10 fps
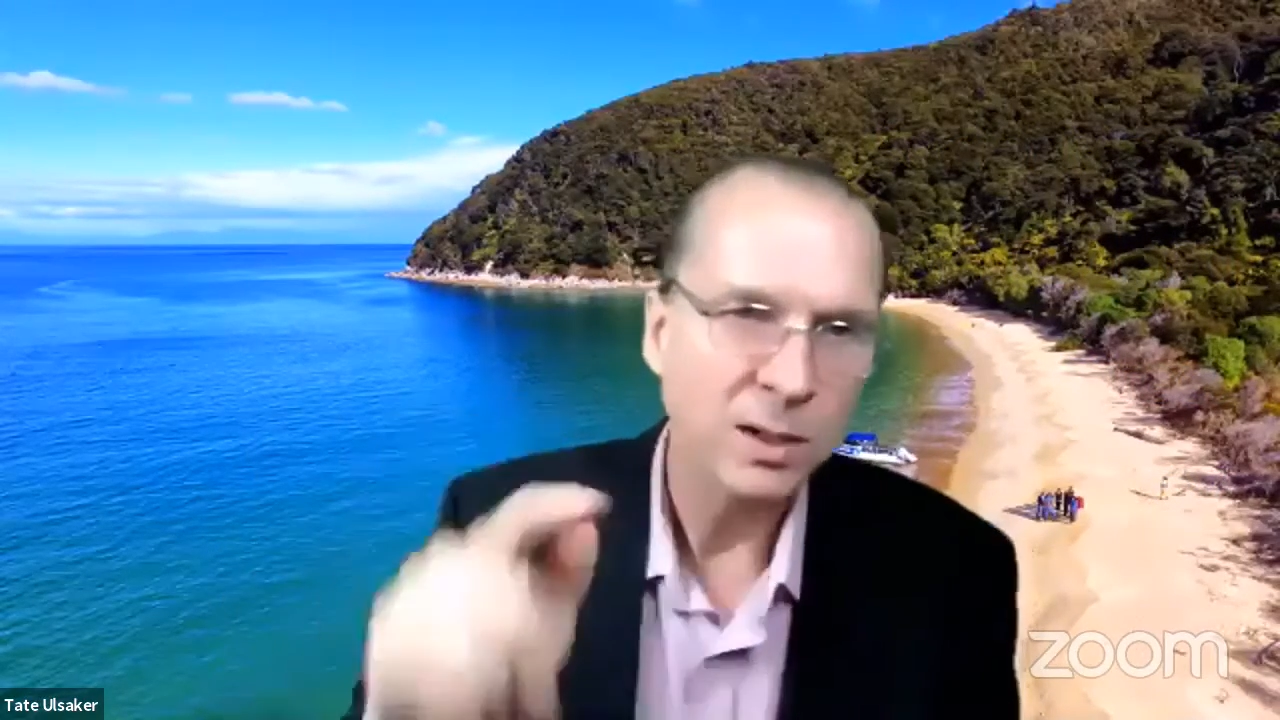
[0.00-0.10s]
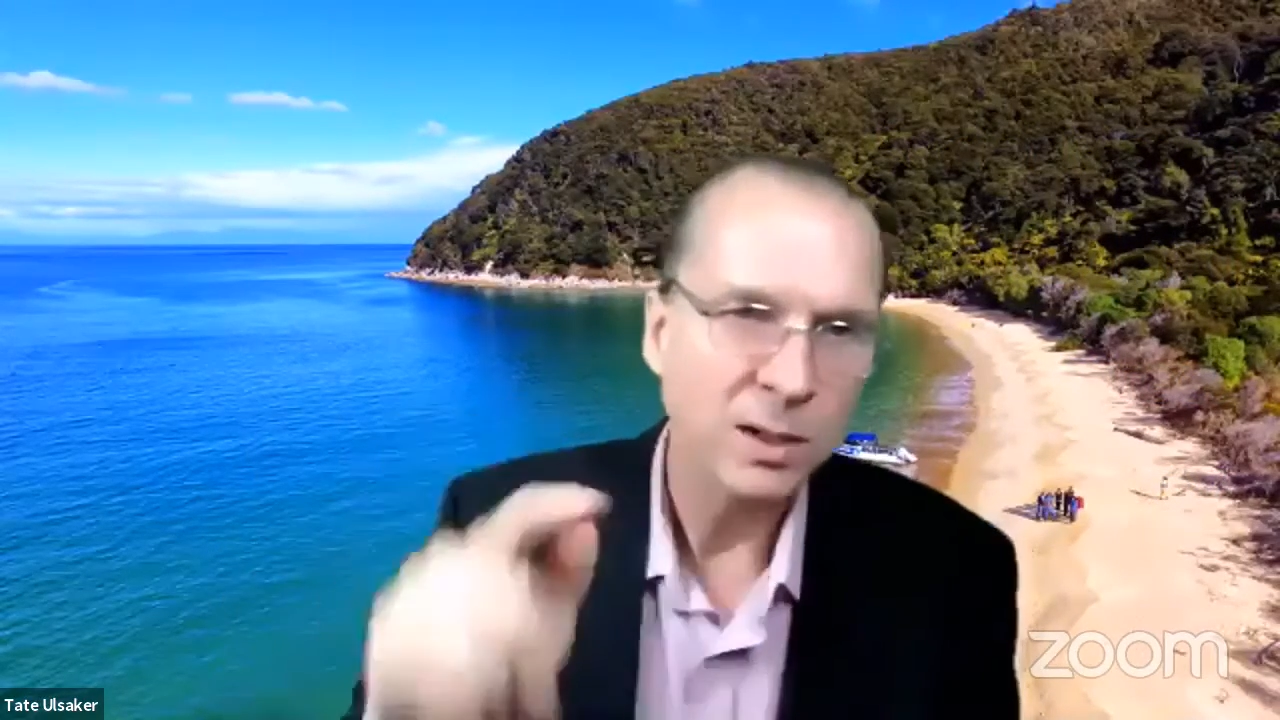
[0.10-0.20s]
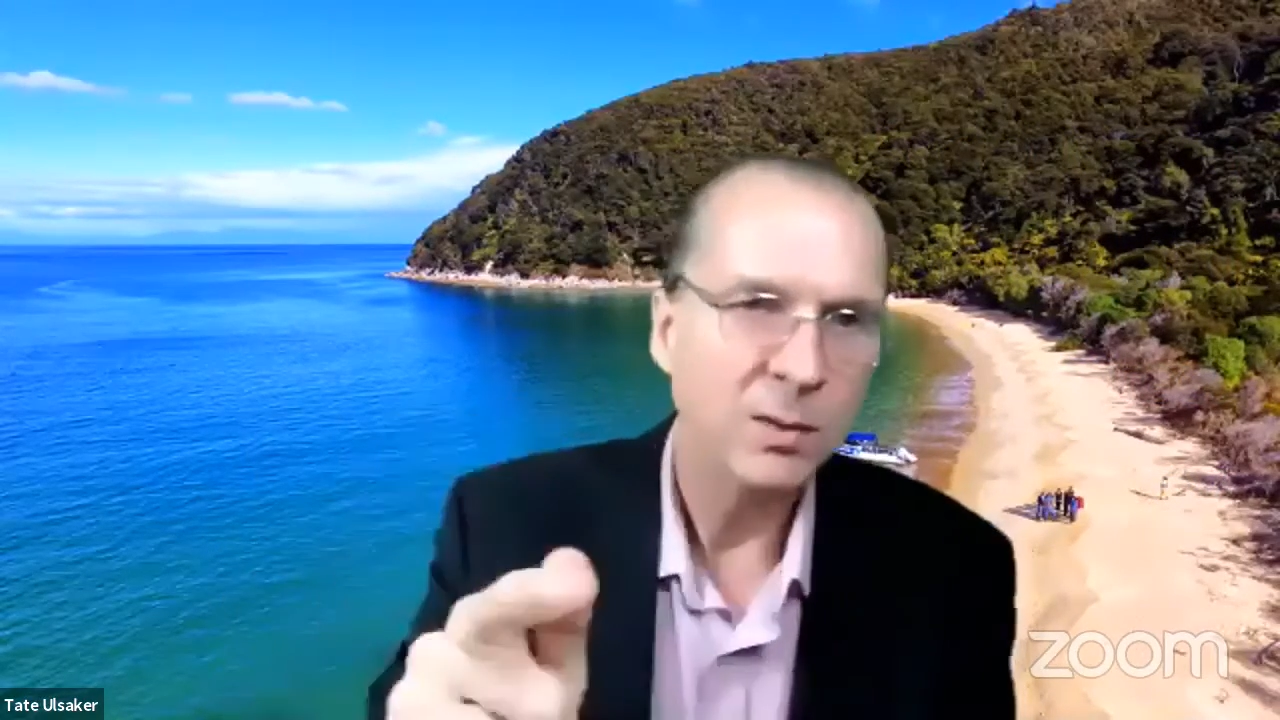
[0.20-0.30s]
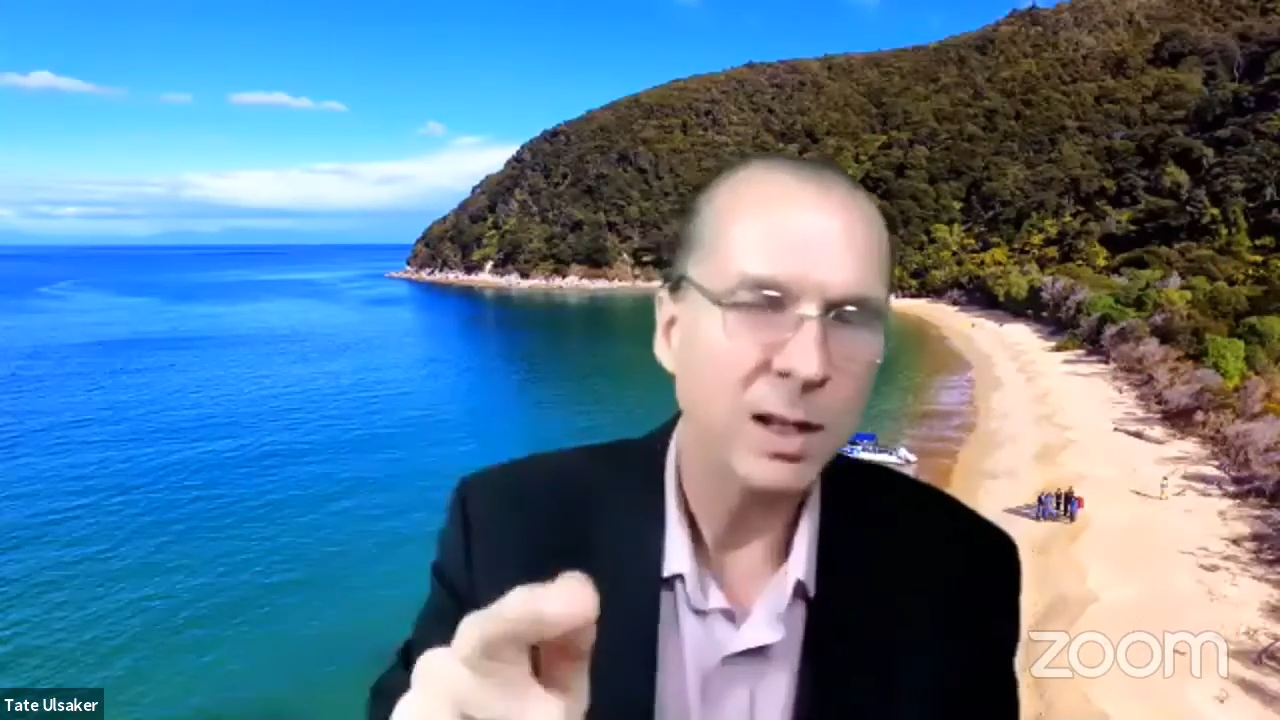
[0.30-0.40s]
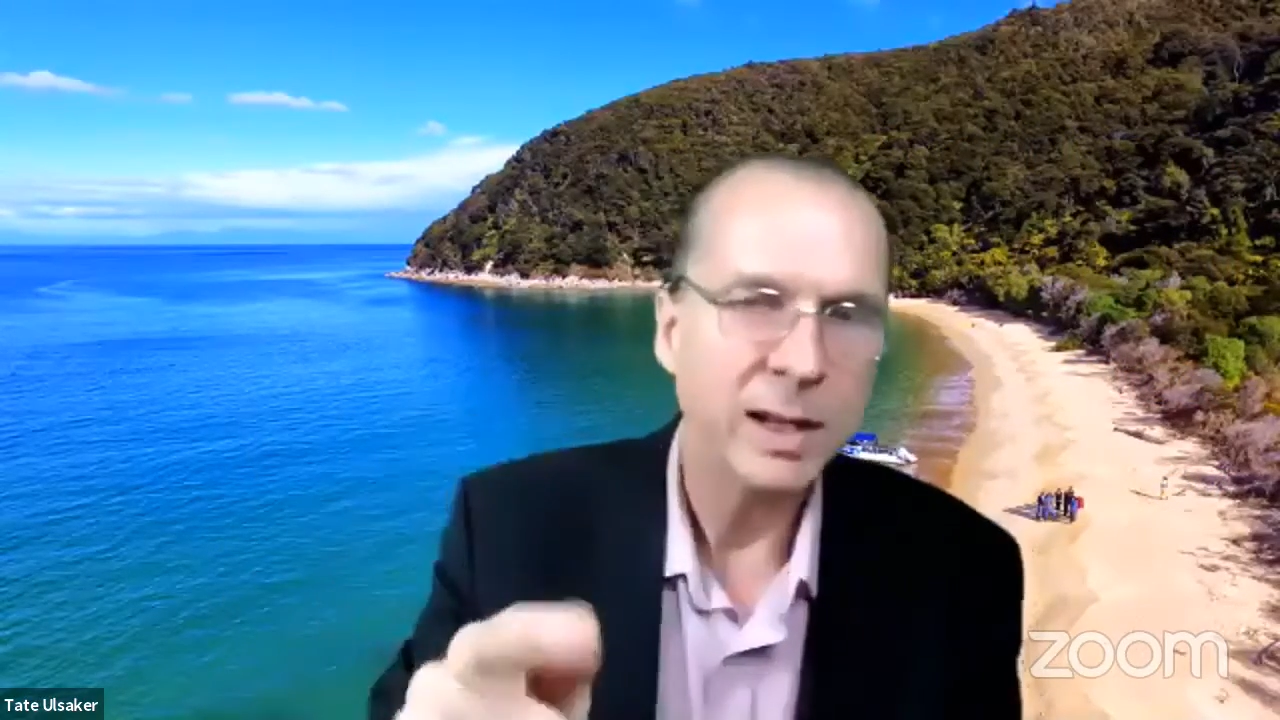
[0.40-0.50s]

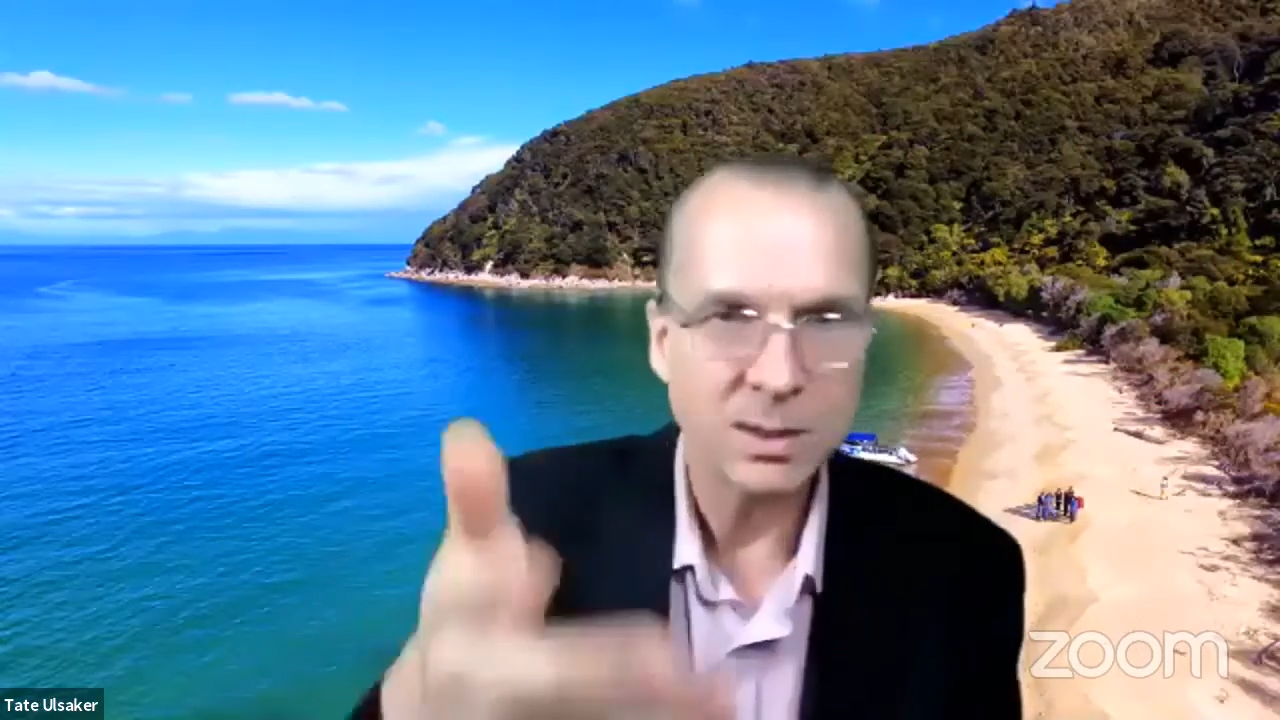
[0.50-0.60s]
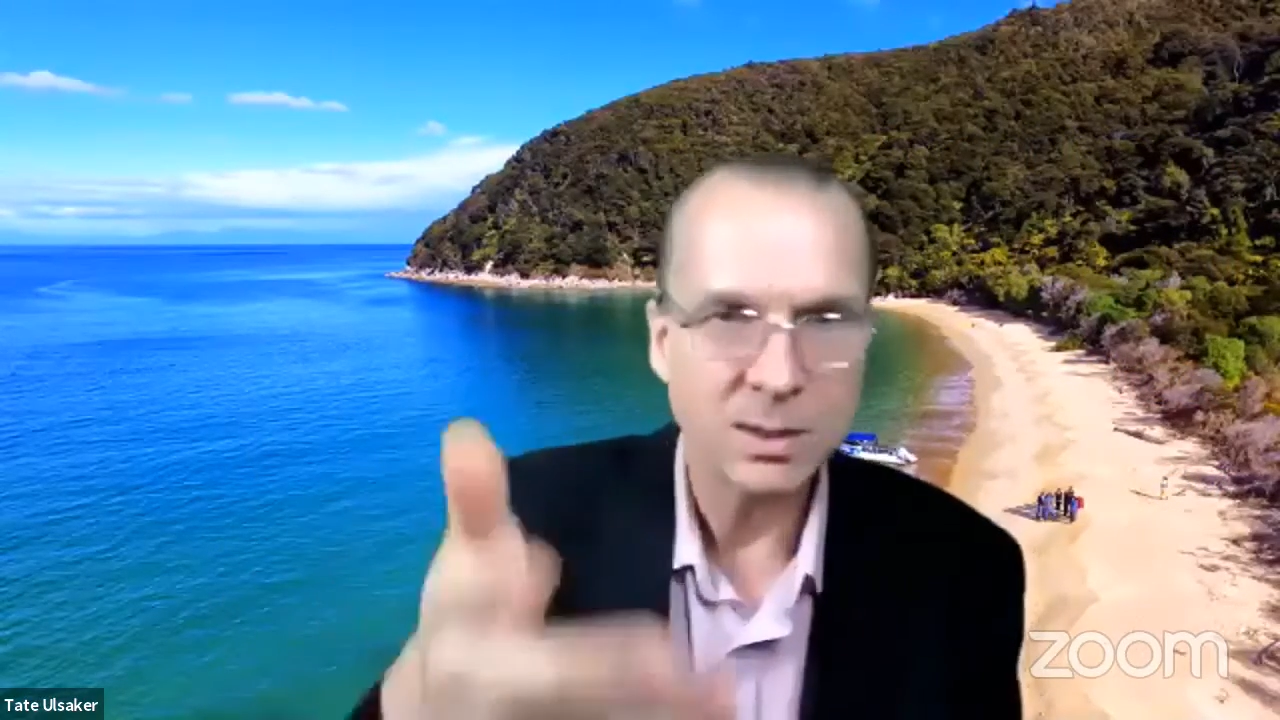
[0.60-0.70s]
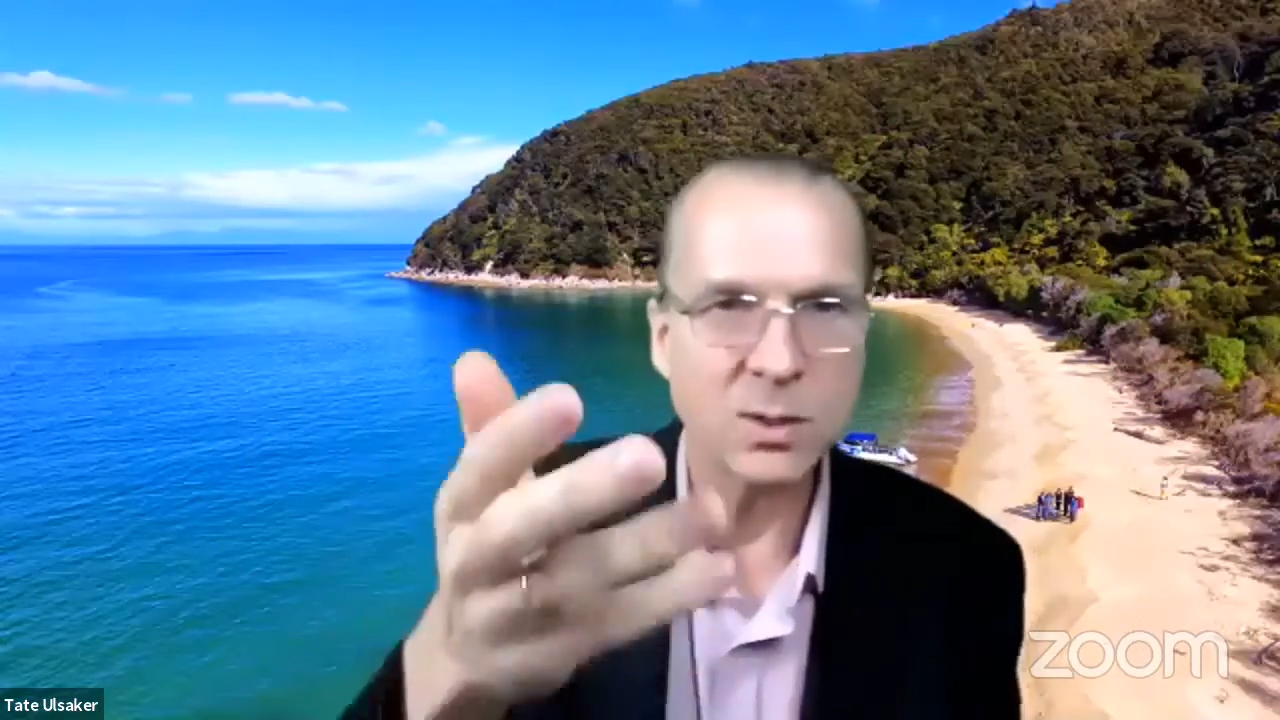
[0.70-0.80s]
like this is